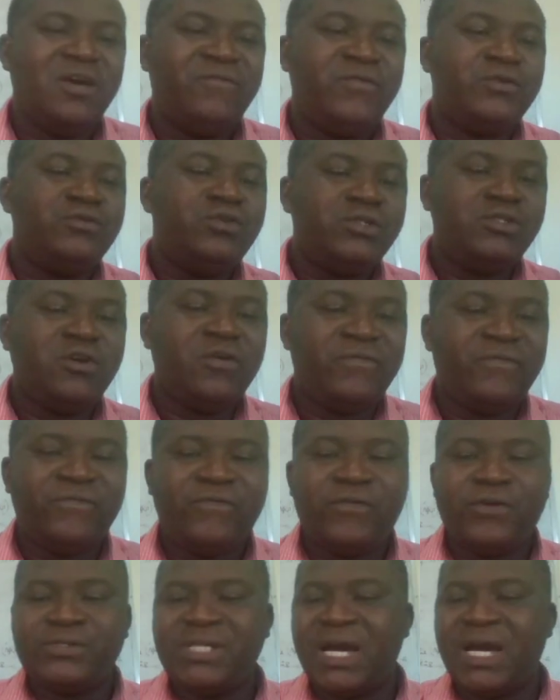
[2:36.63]
for those of
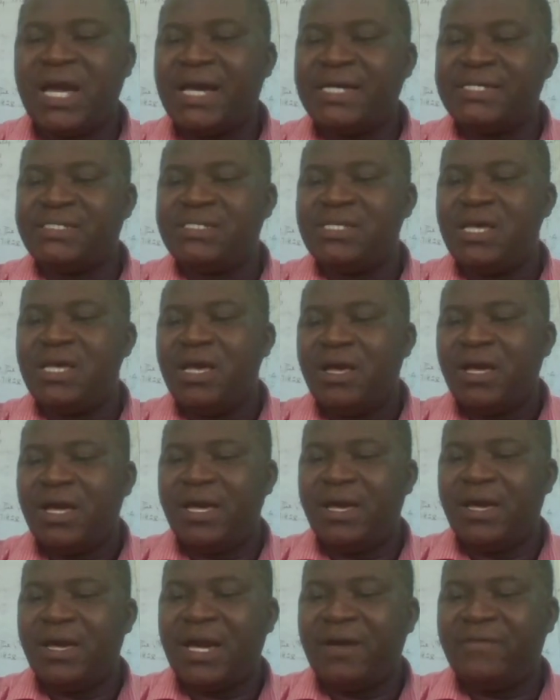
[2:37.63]
us that
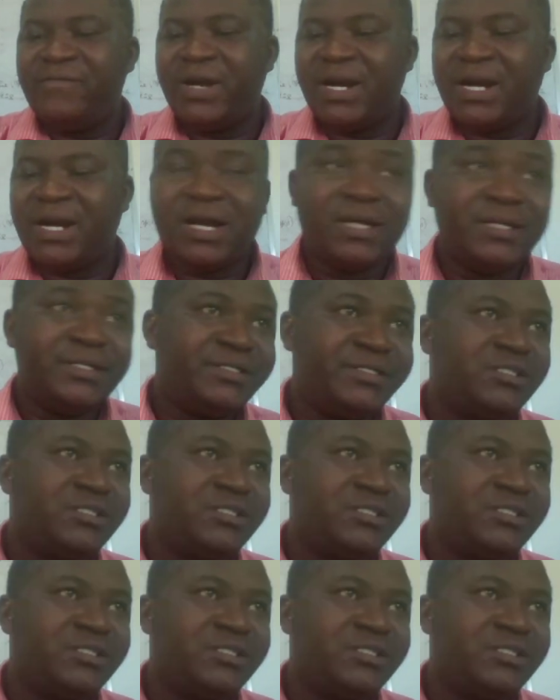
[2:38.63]
have the account,